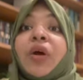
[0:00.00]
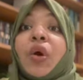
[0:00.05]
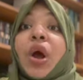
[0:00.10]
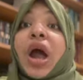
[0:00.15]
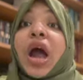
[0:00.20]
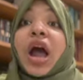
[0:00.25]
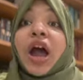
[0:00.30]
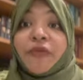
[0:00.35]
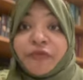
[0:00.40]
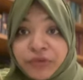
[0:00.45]

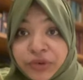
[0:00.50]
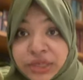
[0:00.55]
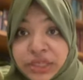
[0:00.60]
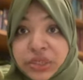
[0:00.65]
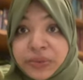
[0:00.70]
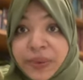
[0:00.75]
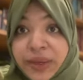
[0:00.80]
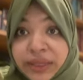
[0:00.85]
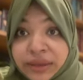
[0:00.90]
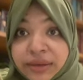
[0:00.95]
After
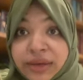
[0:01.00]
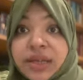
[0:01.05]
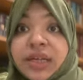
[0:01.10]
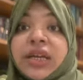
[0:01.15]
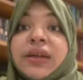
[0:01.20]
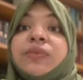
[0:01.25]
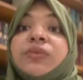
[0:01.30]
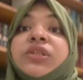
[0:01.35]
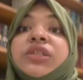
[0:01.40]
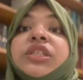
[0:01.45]
Svedana
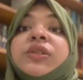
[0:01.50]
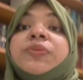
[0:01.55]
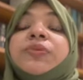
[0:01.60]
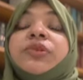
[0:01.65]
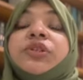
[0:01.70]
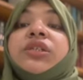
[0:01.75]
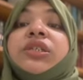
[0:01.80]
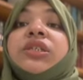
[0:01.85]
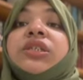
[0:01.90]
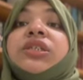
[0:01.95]
comes
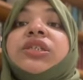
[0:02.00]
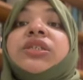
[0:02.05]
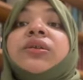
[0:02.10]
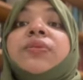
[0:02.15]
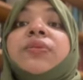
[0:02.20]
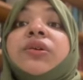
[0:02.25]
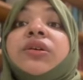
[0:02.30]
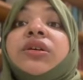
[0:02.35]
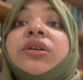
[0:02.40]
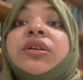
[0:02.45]

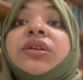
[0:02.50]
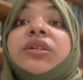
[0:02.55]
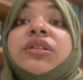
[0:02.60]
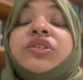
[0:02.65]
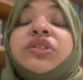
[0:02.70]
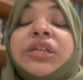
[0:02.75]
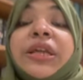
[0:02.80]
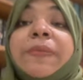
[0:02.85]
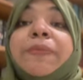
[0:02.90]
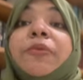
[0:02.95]
the
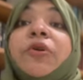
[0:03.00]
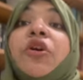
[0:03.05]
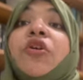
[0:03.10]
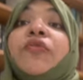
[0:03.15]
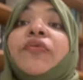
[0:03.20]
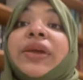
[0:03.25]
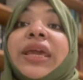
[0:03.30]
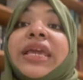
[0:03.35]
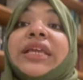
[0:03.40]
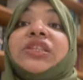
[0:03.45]
step
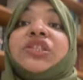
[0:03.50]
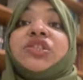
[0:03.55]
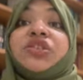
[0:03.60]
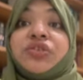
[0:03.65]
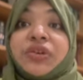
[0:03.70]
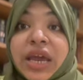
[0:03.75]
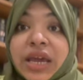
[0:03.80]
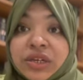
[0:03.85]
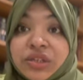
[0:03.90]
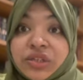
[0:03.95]
of
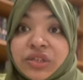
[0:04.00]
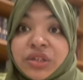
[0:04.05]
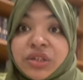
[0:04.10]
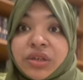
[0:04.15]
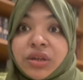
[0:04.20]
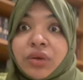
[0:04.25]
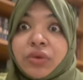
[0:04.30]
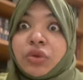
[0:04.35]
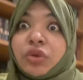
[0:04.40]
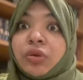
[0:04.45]

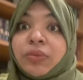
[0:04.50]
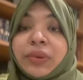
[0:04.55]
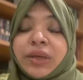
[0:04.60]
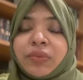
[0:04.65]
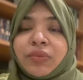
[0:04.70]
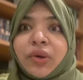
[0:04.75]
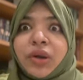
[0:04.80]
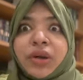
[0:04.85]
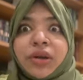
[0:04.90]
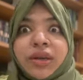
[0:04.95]
extraction. Now you'll
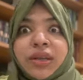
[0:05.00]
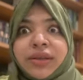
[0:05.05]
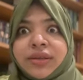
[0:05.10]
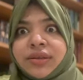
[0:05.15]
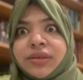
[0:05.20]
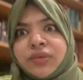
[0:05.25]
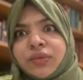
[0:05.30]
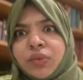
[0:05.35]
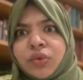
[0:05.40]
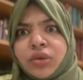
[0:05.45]
be
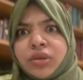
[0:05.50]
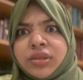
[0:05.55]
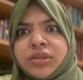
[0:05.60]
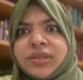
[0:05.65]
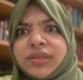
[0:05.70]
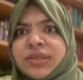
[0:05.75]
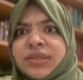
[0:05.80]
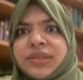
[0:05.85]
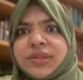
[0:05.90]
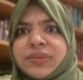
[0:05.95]
wondering, what
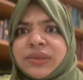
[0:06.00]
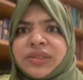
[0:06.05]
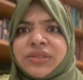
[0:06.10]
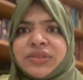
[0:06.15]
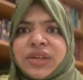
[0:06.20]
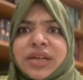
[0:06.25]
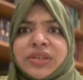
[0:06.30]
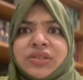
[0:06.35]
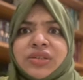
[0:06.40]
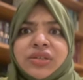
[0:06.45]
is this
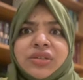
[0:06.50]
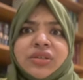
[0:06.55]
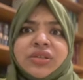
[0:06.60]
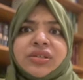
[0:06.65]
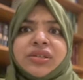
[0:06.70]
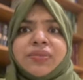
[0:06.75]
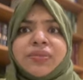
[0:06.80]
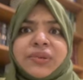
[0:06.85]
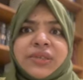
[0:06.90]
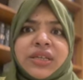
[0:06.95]
extraction?
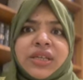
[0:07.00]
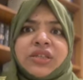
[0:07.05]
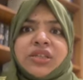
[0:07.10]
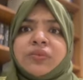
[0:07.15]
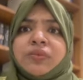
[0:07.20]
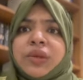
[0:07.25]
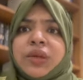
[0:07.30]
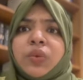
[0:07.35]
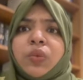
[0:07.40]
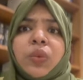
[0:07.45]
It's such
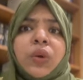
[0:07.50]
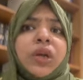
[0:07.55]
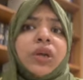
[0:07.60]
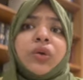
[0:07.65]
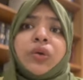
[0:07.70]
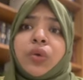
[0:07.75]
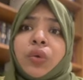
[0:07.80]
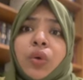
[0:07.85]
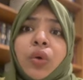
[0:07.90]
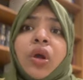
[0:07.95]
a big
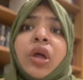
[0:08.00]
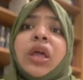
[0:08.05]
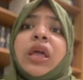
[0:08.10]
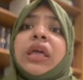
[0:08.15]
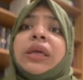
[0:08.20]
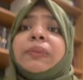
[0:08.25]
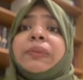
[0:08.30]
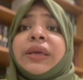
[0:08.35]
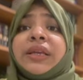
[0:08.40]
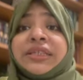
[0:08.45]
word. No,
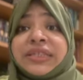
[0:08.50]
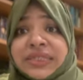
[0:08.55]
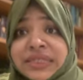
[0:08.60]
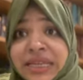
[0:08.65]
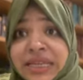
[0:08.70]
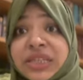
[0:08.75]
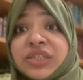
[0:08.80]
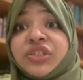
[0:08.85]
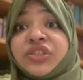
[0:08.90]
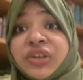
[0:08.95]

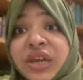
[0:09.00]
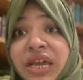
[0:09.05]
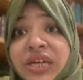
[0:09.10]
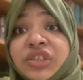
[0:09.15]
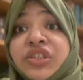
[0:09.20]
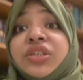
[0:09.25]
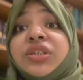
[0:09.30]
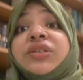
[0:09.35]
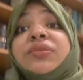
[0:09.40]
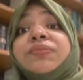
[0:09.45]

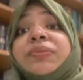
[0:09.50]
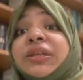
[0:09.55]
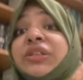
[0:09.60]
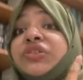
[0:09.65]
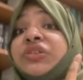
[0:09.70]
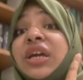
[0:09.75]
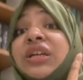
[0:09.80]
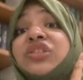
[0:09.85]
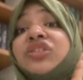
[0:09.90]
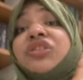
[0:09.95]
extraction
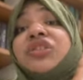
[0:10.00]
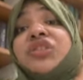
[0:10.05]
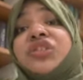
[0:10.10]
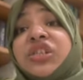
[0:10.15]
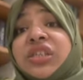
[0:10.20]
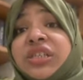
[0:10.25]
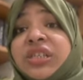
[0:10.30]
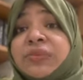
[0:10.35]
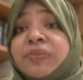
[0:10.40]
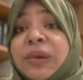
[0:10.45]
is
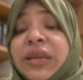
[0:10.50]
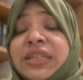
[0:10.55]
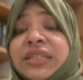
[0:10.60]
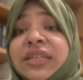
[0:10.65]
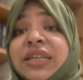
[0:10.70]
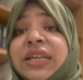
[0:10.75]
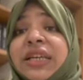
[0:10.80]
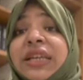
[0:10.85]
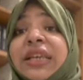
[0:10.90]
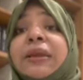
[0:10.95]
just
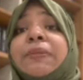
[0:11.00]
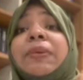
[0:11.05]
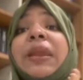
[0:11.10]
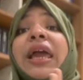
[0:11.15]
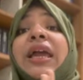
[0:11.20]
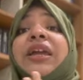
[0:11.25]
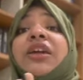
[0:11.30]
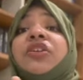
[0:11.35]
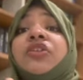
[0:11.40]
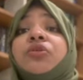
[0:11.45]
basically
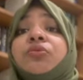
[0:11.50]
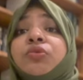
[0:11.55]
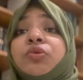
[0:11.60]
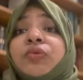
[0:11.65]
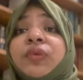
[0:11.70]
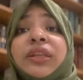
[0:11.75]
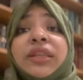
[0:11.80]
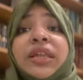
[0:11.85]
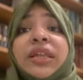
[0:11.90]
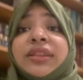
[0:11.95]
blackhead
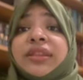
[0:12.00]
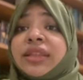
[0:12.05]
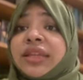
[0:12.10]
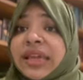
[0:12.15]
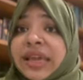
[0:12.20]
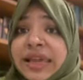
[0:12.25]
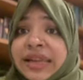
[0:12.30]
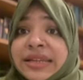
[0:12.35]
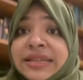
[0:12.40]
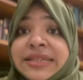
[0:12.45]
removal,
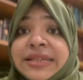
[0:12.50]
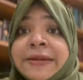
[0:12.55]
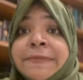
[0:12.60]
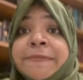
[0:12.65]
nothing else.